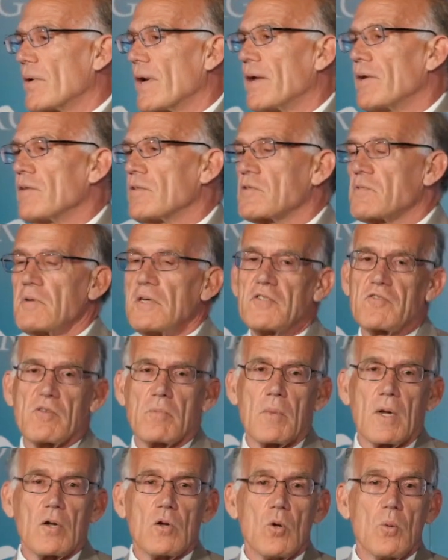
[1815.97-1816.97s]
industries
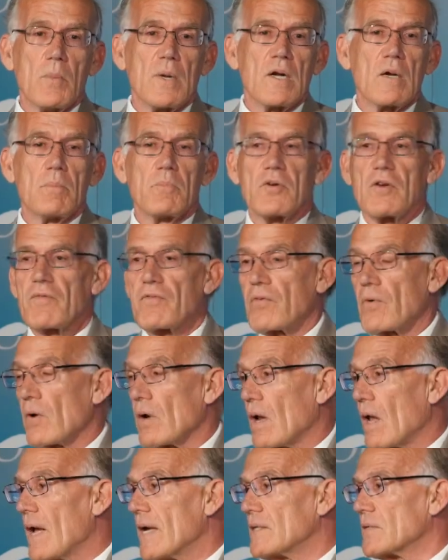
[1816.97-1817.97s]
from aluminum to
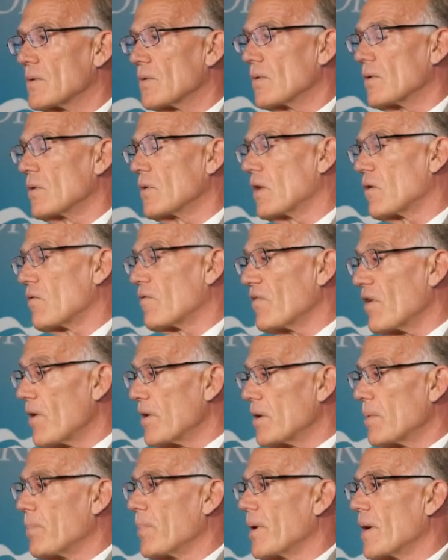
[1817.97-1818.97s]
fertilizer that are
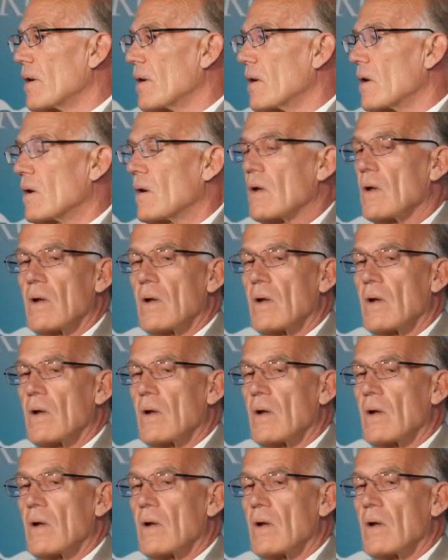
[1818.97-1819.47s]
very dependent